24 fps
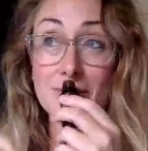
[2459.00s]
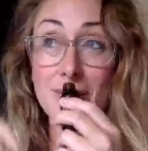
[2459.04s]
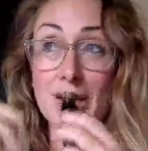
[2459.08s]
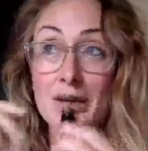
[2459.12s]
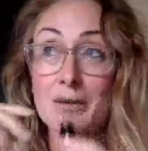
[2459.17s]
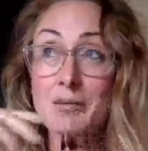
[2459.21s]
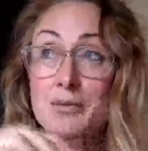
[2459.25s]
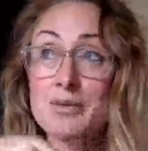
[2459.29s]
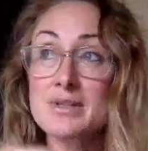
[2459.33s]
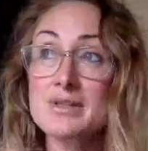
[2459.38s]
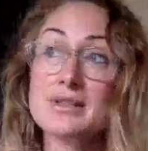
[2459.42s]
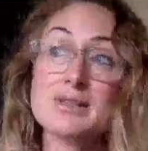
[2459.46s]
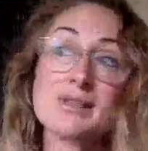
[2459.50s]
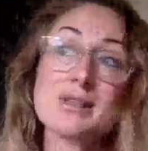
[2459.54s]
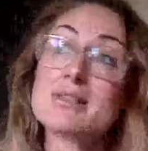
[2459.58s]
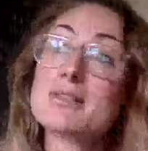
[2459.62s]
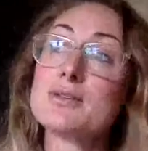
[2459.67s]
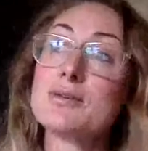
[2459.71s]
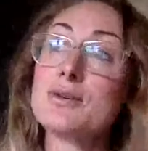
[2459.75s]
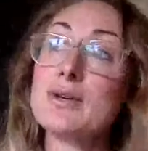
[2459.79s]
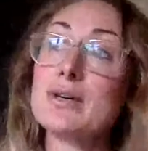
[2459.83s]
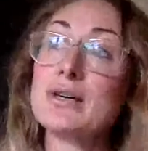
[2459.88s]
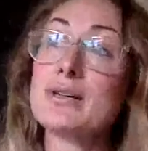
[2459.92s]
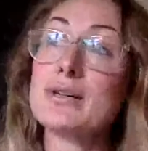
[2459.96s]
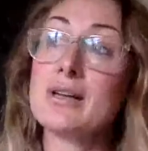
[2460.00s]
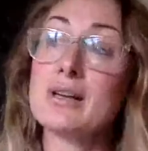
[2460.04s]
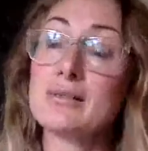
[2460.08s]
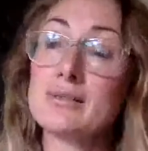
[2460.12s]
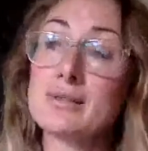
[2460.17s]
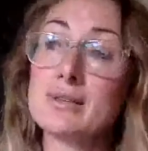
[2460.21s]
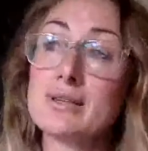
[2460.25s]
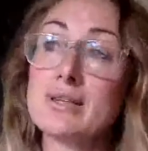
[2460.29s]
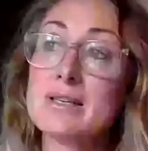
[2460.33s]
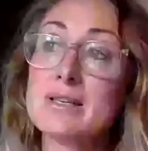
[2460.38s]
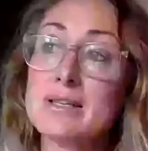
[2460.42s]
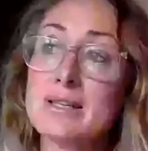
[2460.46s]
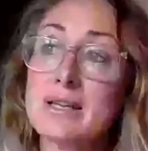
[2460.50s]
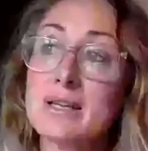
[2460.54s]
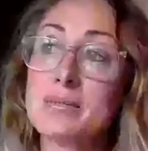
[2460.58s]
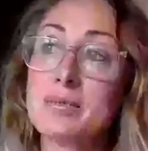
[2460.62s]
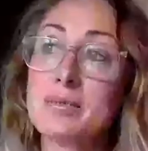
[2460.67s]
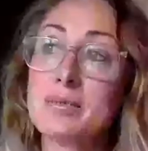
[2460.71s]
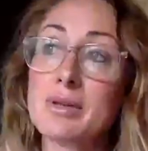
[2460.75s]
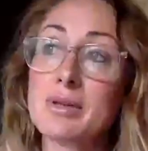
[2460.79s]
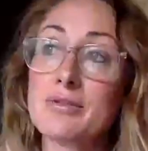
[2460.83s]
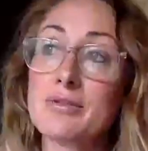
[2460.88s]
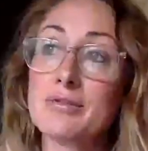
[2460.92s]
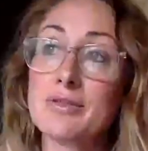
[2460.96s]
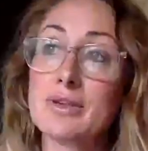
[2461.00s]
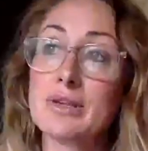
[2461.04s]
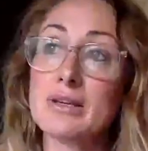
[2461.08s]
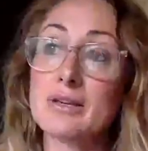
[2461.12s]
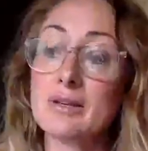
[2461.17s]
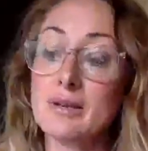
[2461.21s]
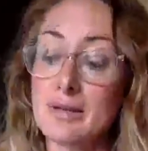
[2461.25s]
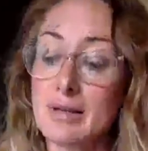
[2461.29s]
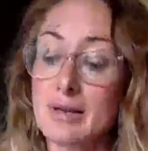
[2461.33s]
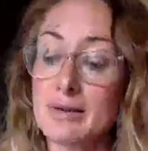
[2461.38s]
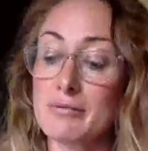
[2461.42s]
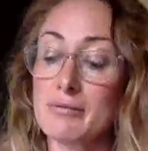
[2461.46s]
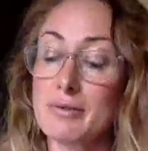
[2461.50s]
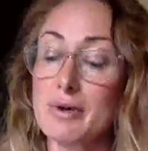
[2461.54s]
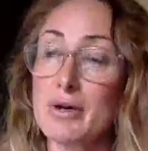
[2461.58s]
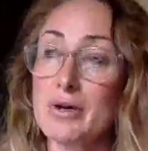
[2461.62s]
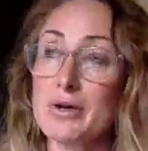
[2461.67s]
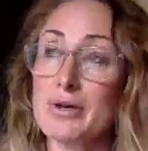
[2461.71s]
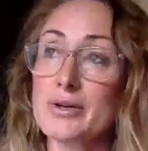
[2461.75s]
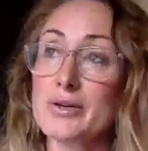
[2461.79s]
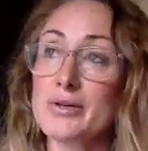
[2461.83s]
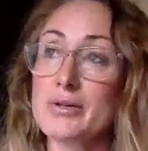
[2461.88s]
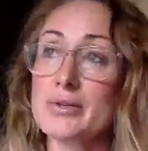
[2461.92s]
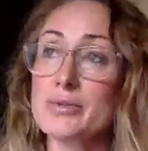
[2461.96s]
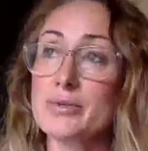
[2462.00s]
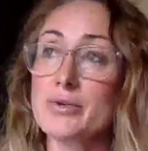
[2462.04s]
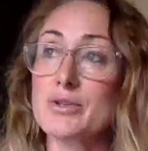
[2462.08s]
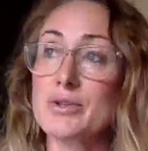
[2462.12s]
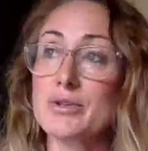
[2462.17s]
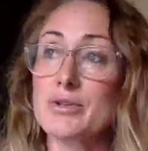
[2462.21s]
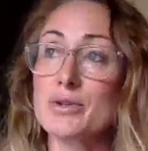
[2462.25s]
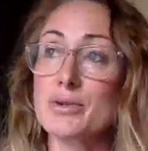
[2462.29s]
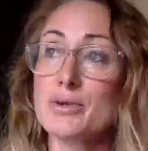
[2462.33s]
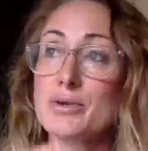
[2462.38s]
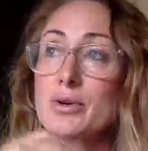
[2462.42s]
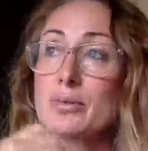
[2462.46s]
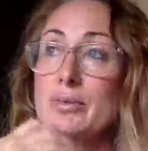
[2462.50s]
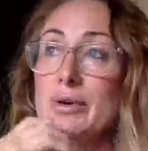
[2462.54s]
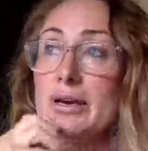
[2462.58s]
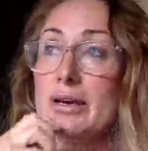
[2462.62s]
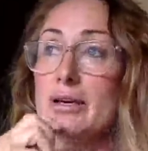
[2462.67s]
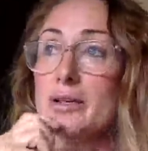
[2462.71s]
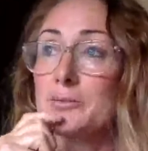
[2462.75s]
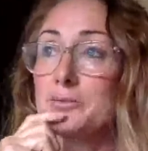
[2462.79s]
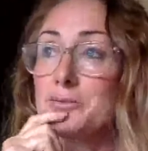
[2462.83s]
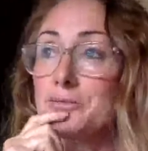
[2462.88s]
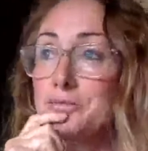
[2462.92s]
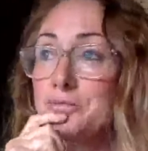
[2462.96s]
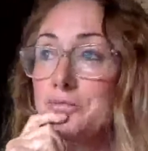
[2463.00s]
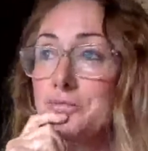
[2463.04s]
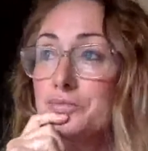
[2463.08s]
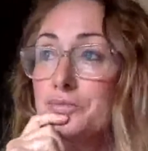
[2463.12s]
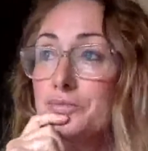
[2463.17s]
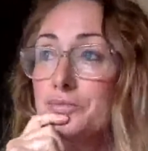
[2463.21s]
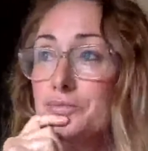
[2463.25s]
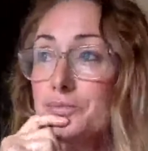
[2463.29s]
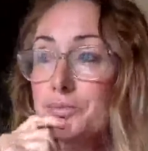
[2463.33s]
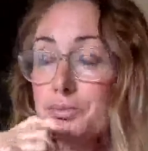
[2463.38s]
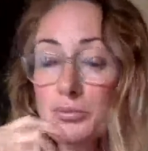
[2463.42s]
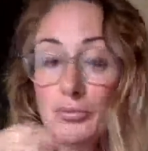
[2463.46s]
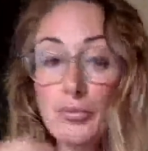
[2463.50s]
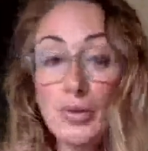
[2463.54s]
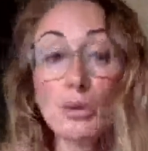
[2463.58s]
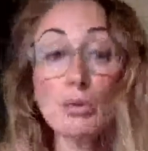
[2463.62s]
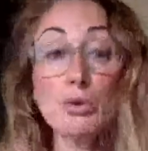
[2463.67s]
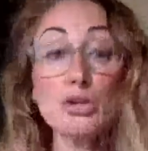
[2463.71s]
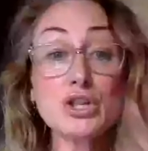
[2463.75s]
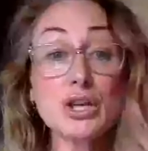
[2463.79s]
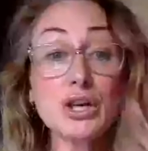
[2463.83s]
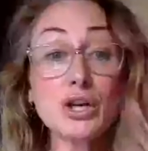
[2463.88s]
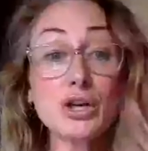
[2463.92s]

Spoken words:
It was this oil I really deeply feel, and rose, which I'll talk about, which